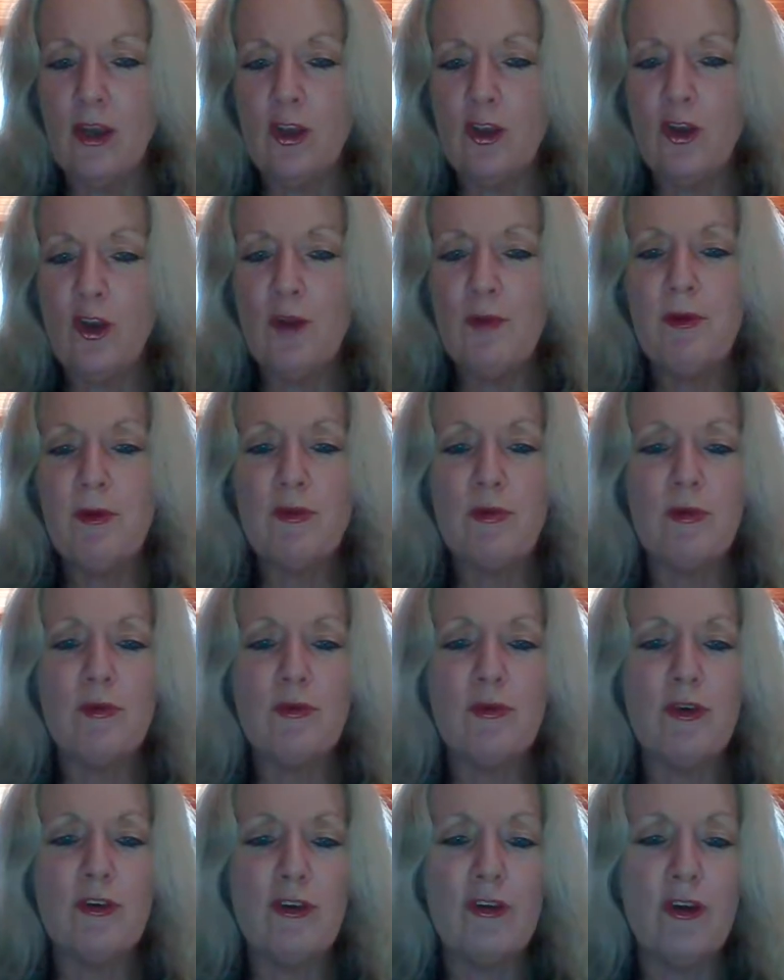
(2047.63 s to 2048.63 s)
Humans would
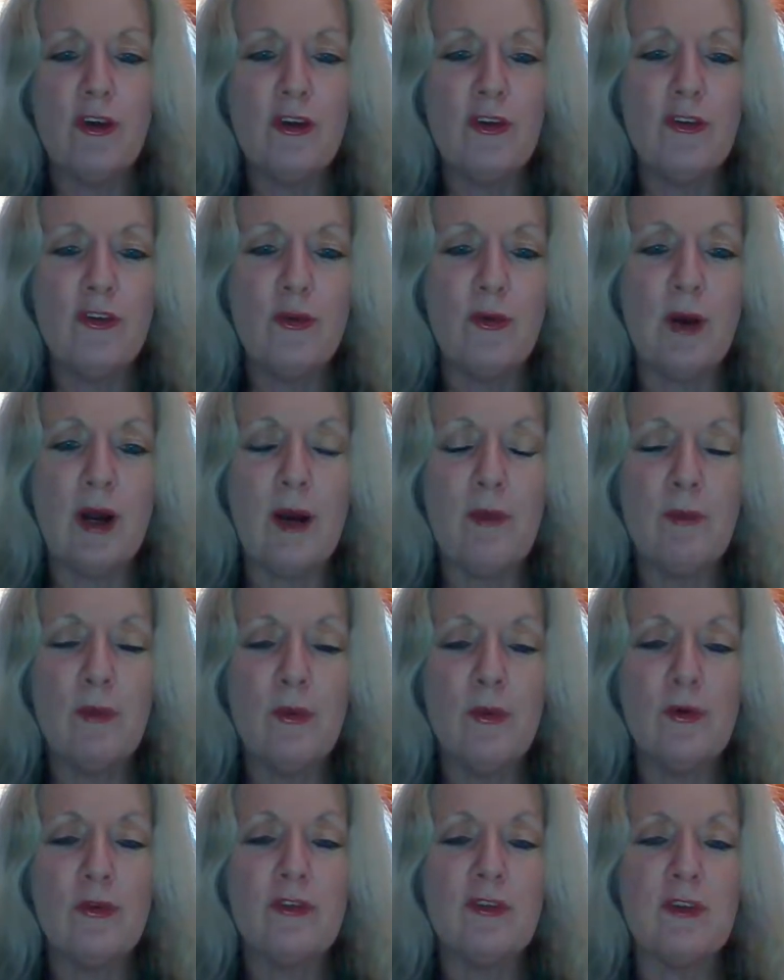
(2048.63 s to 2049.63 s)
return to a
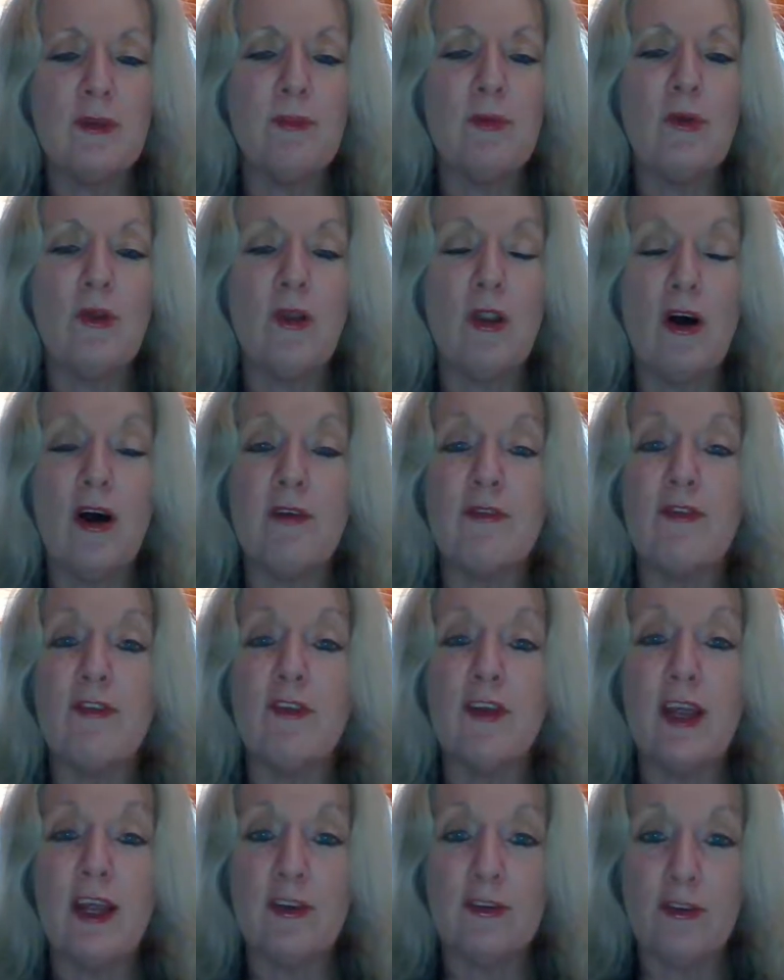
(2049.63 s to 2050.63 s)
more simple life
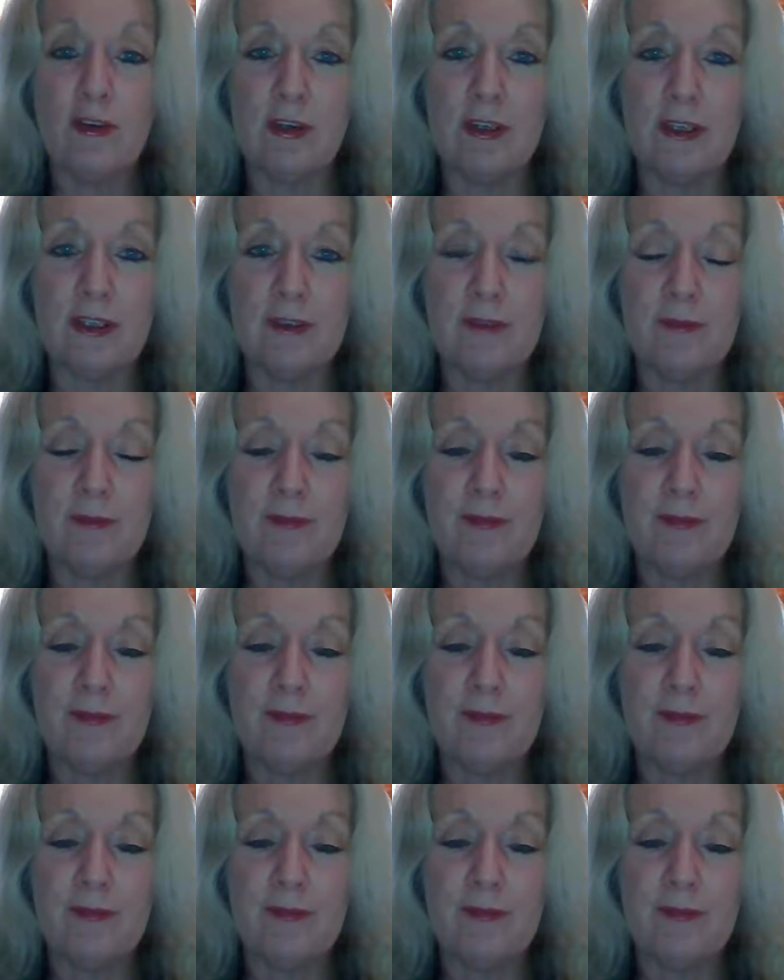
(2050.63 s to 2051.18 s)
naturally.